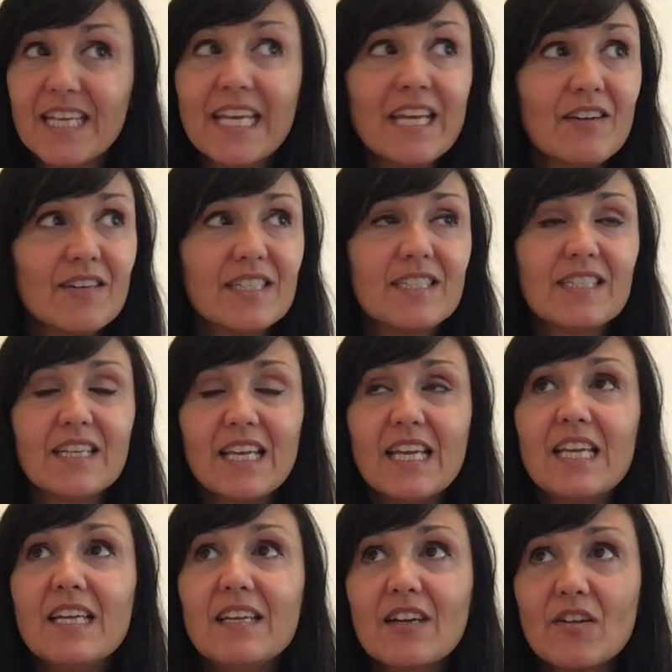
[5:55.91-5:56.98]
here is
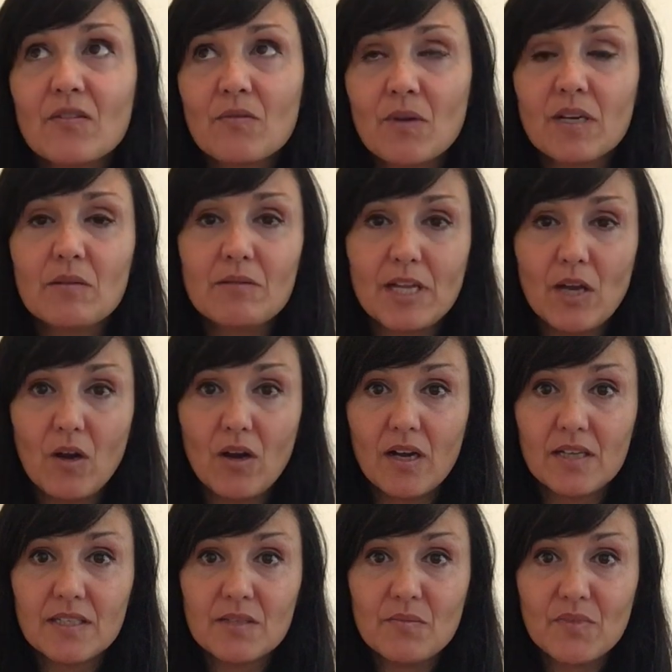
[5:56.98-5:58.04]
incredibly
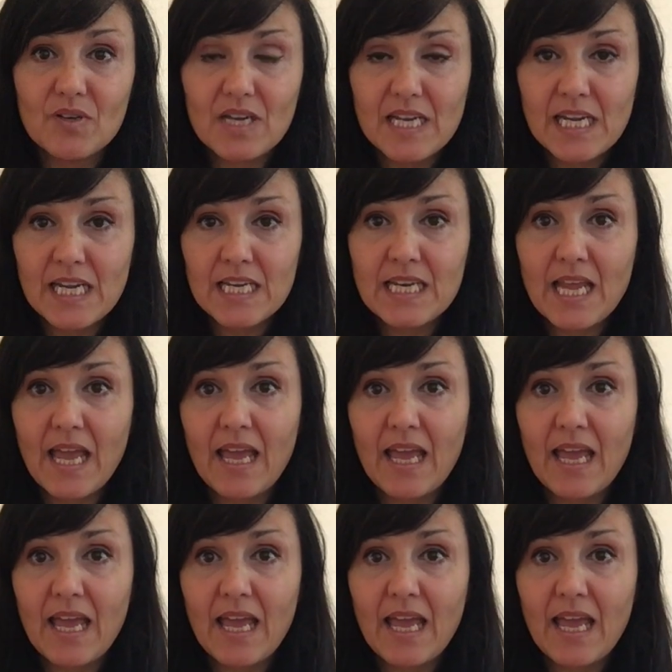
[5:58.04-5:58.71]
hot in Berlin,